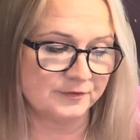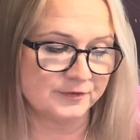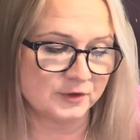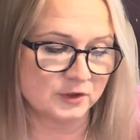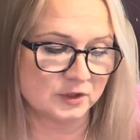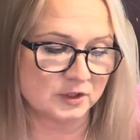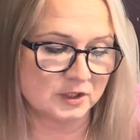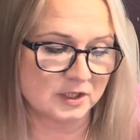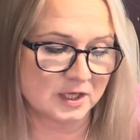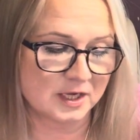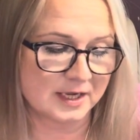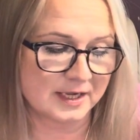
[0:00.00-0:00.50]

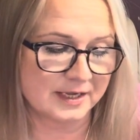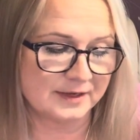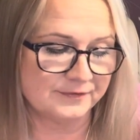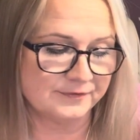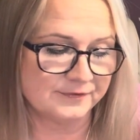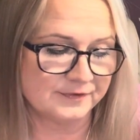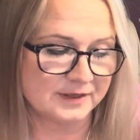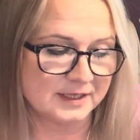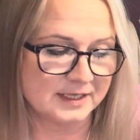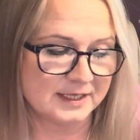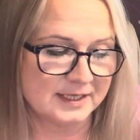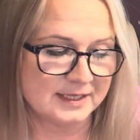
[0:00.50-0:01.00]
your
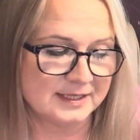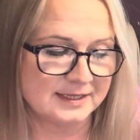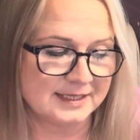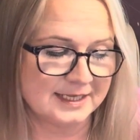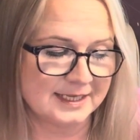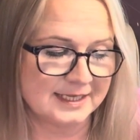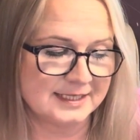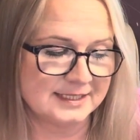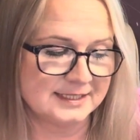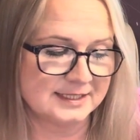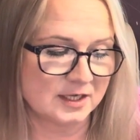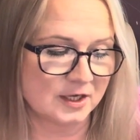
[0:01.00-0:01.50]
life
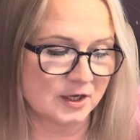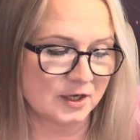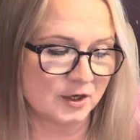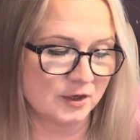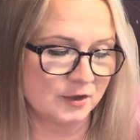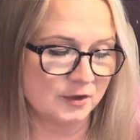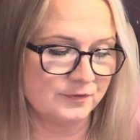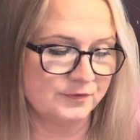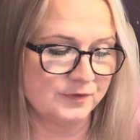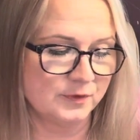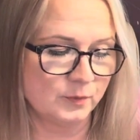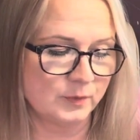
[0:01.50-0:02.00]
that is
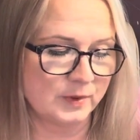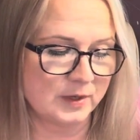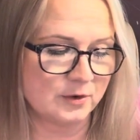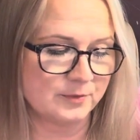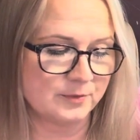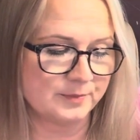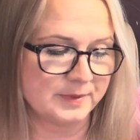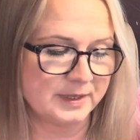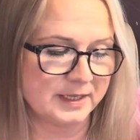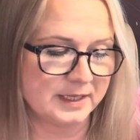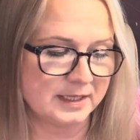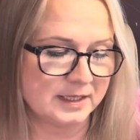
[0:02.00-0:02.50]

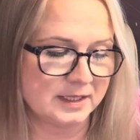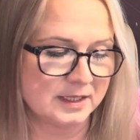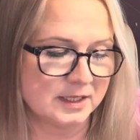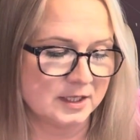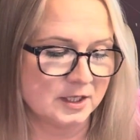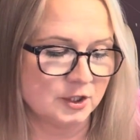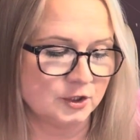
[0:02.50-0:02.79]
overwhelming.